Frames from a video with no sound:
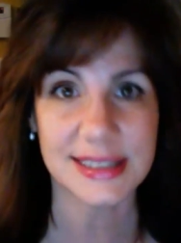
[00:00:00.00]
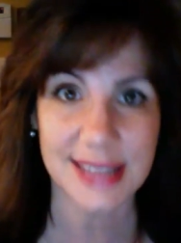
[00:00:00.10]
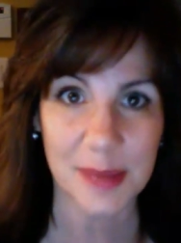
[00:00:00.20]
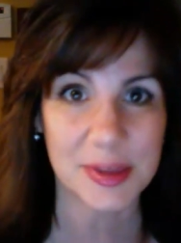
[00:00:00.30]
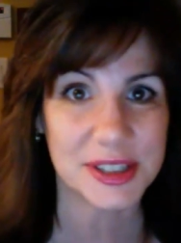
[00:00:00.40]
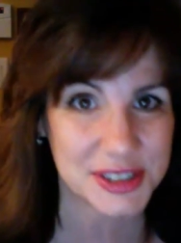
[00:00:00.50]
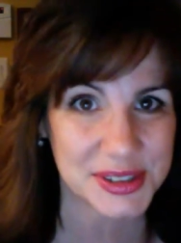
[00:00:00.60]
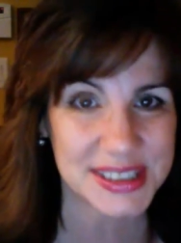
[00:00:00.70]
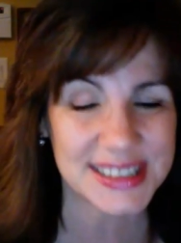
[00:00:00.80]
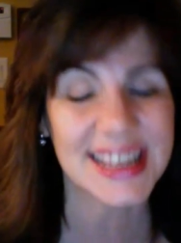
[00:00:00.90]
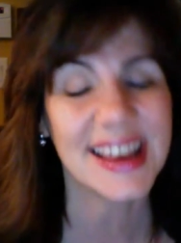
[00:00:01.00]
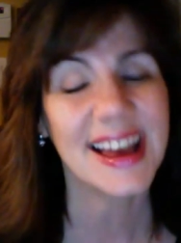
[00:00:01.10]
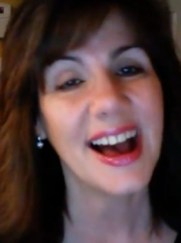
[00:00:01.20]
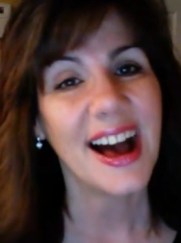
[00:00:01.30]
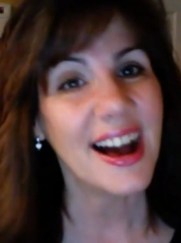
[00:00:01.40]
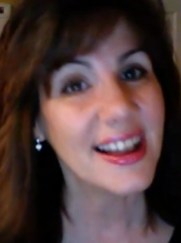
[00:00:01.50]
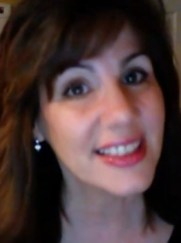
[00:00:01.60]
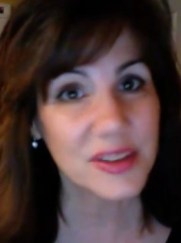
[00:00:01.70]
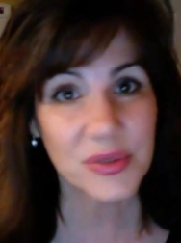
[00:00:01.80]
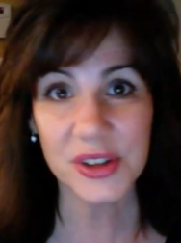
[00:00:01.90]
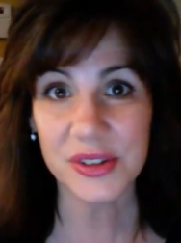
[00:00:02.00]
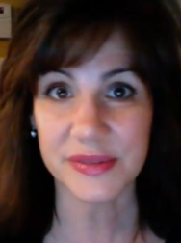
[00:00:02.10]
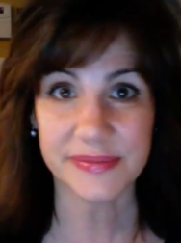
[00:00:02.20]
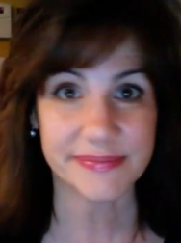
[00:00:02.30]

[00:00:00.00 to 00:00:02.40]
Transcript: same as yours. I like fruit.